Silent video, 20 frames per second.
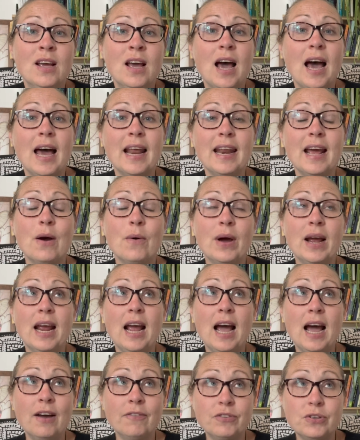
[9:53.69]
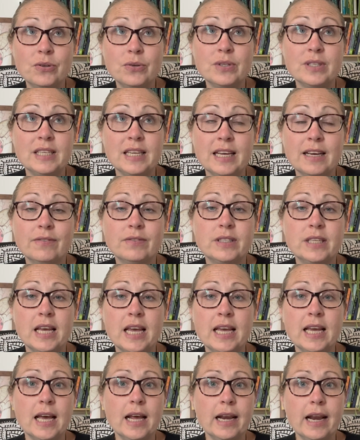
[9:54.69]
and how I have used EFT,
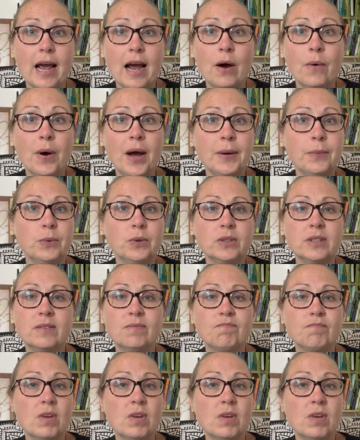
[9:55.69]
and how I will